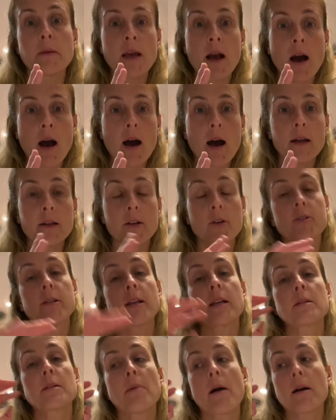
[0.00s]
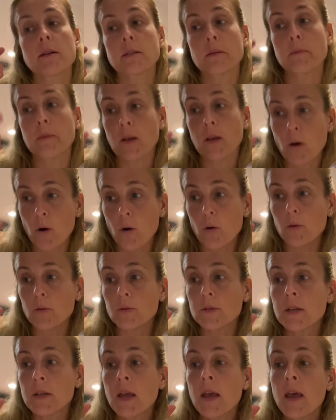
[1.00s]
hot, your second box is gonna be
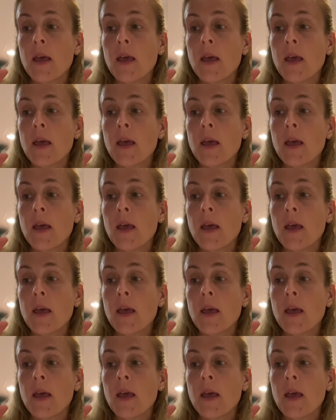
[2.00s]
cold,